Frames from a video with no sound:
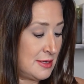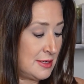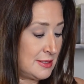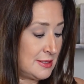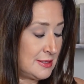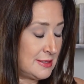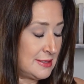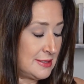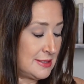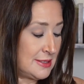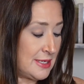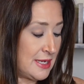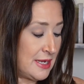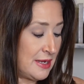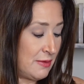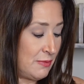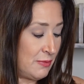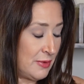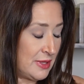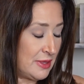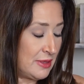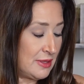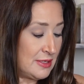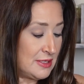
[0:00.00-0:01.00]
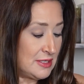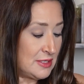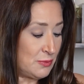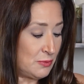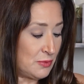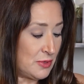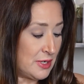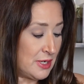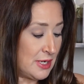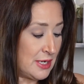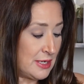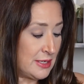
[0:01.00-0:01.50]
see what this
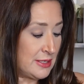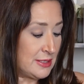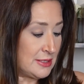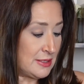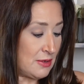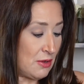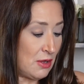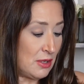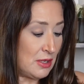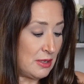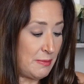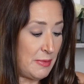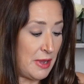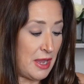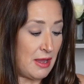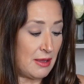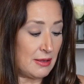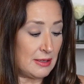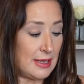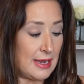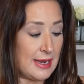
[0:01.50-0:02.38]
one is all about.